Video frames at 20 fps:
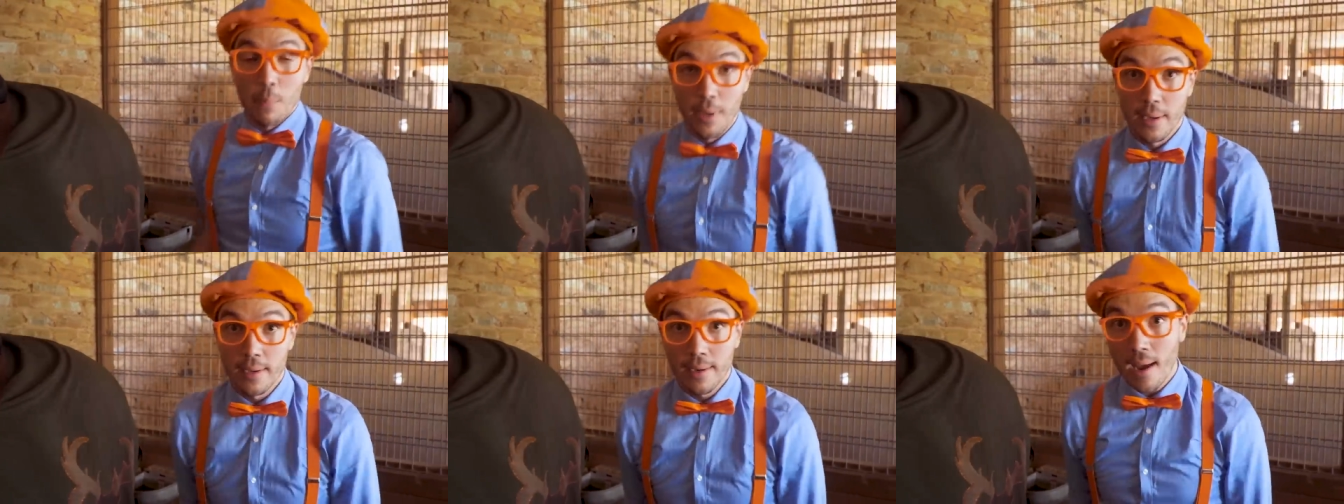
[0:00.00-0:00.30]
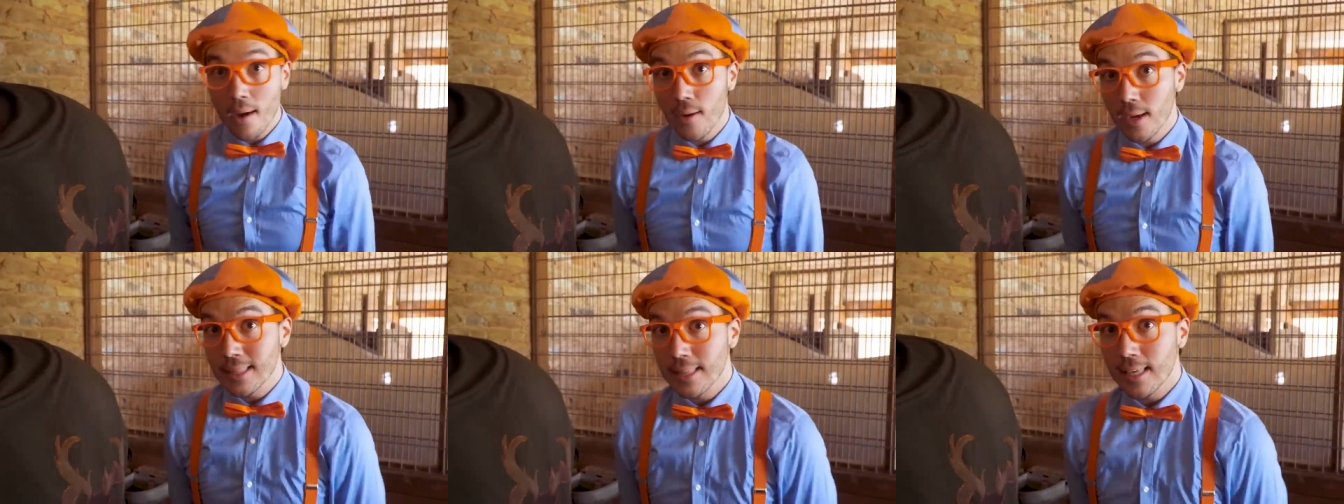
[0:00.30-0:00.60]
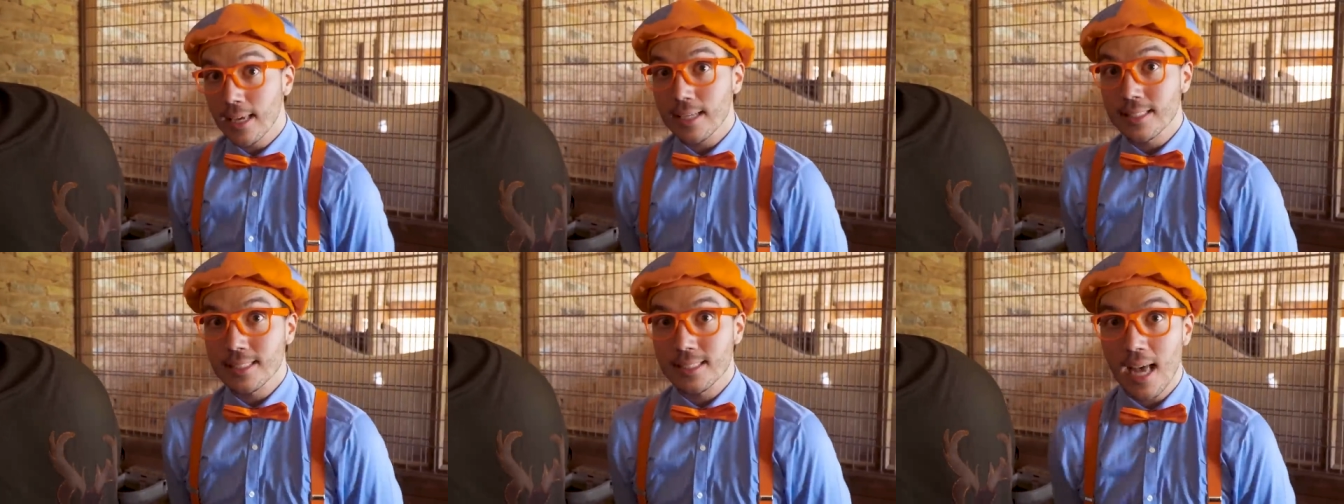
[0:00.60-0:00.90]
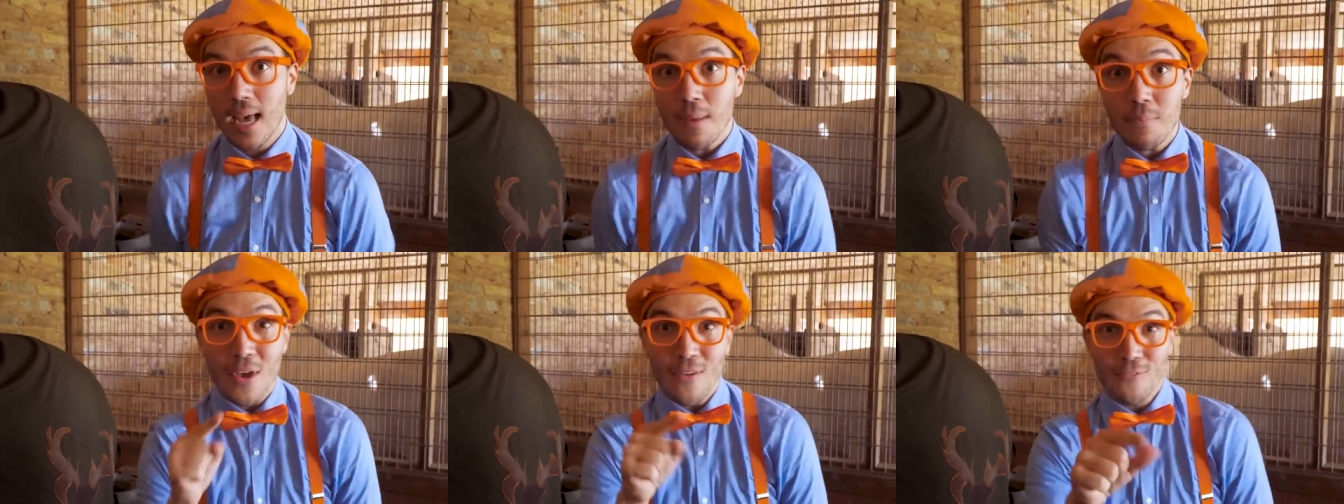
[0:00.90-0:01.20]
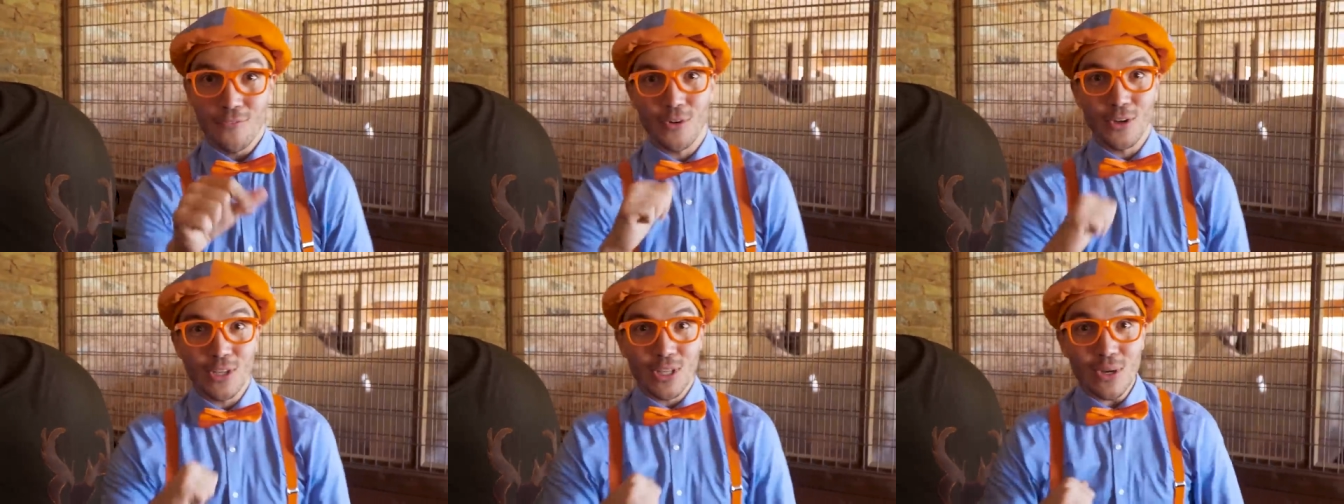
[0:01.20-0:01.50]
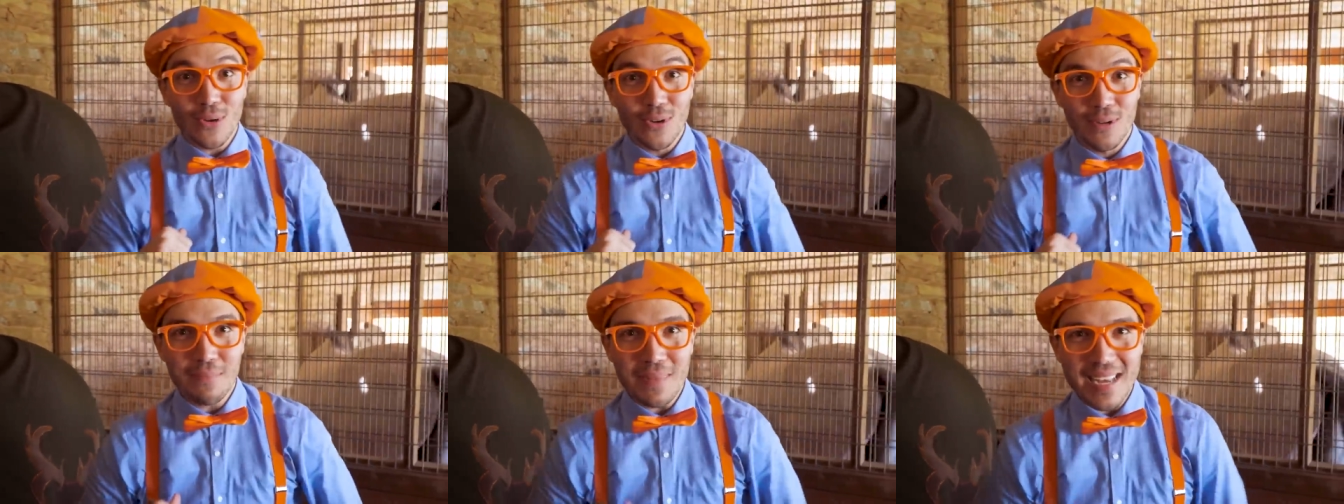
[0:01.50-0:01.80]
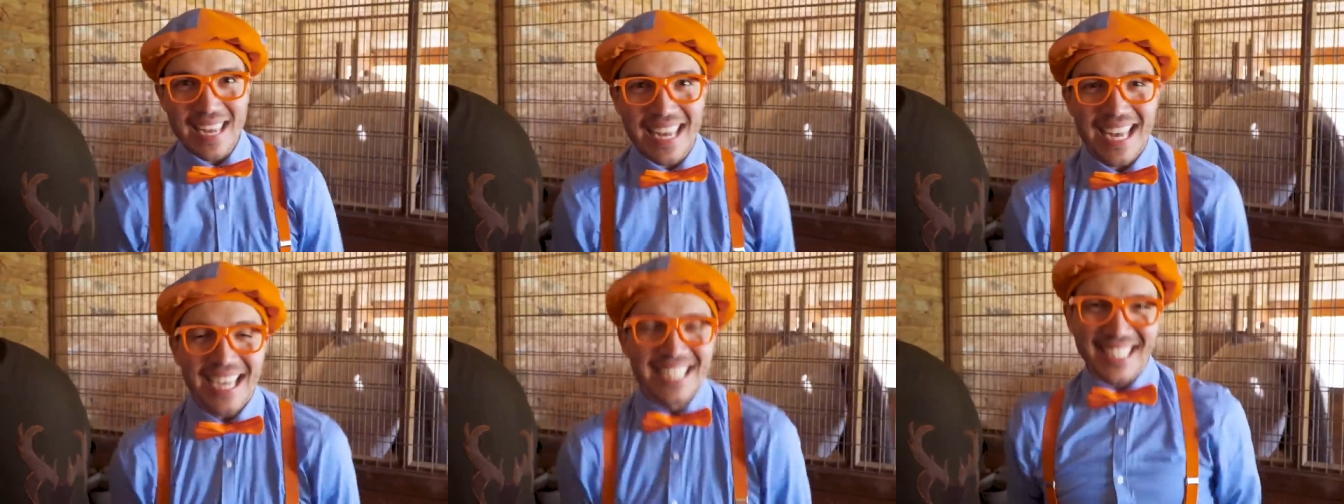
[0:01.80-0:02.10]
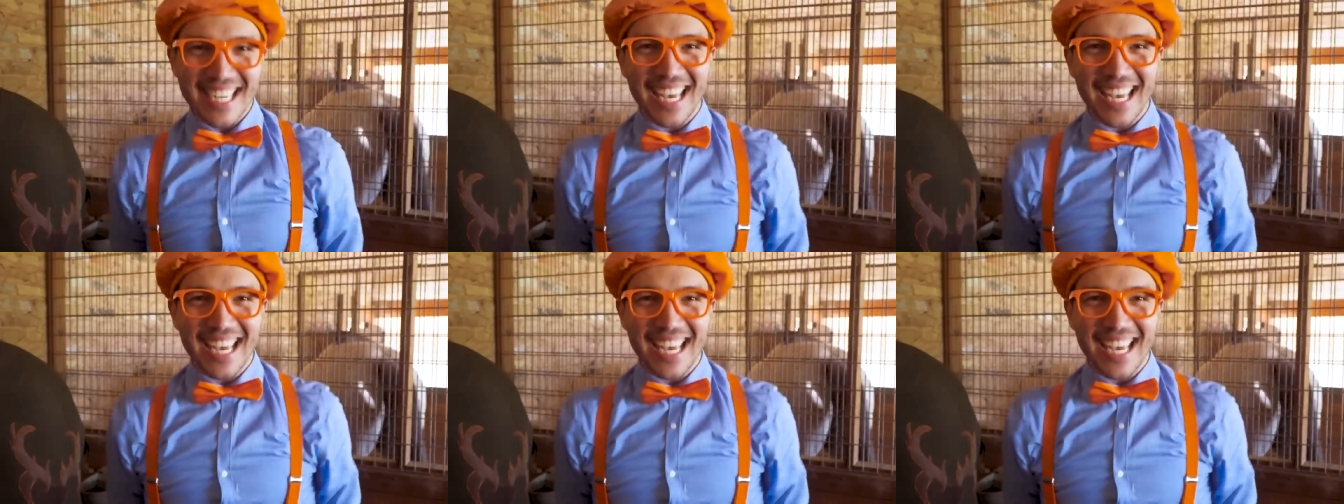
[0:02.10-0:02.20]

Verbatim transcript: But now I think it's time for you and me